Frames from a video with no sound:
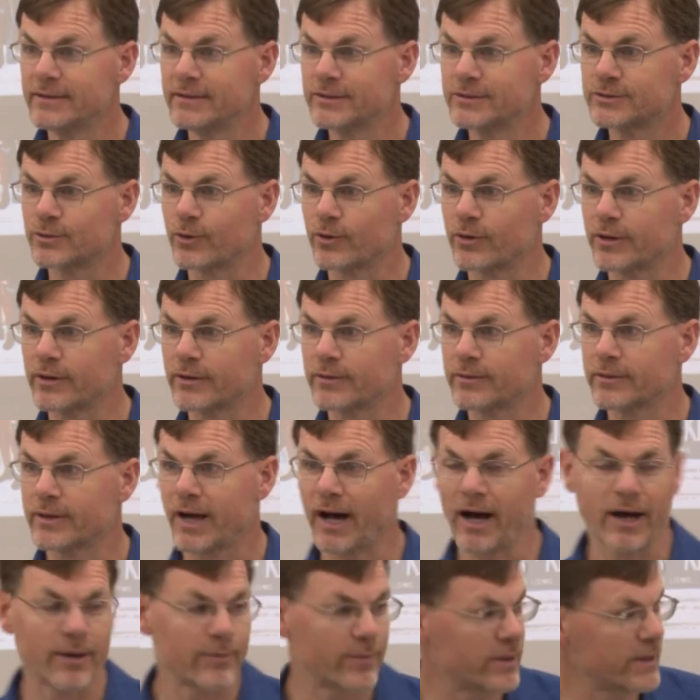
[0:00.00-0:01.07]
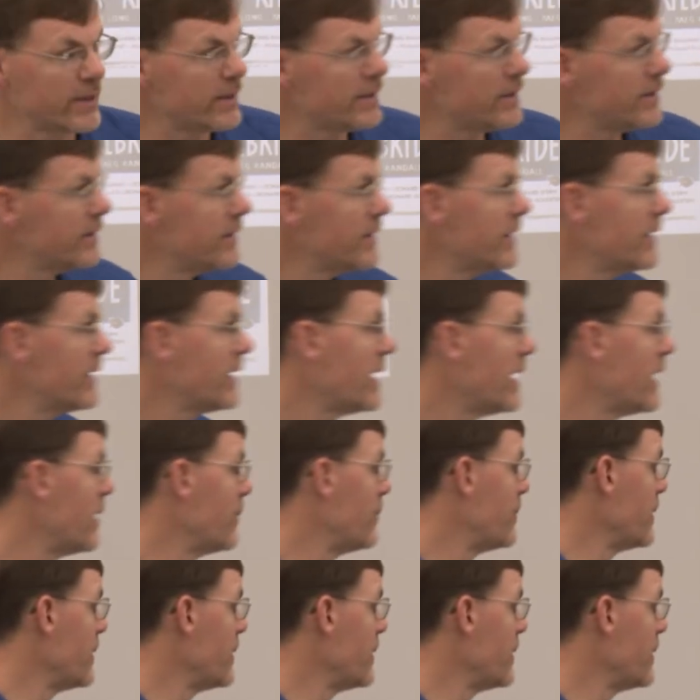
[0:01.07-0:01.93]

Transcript: sort of comedy uh,